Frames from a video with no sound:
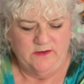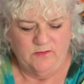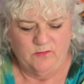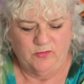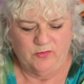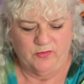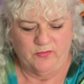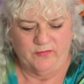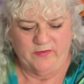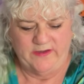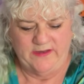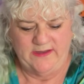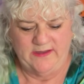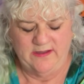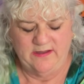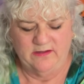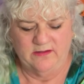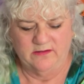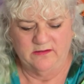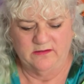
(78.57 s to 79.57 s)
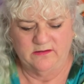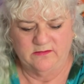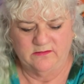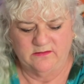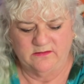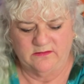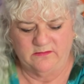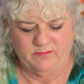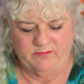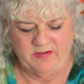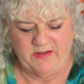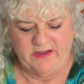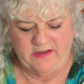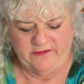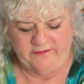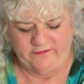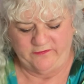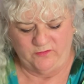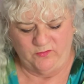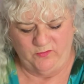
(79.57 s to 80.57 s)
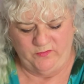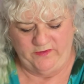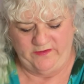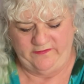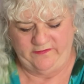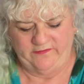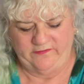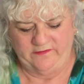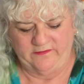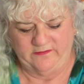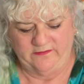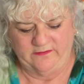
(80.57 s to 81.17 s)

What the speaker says: we're already past all this.